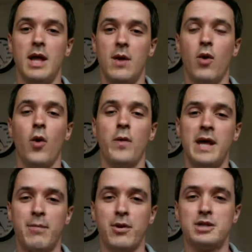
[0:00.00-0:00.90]
it will only
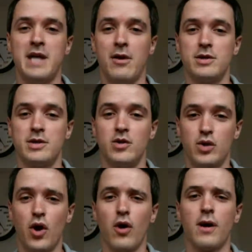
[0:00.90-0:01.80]
get pushed down to
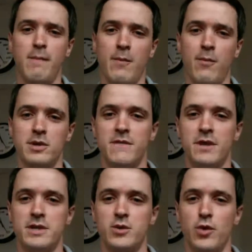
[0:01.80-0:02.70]
current members of
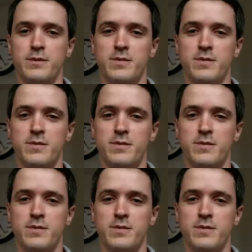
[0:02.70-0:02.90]
these groups,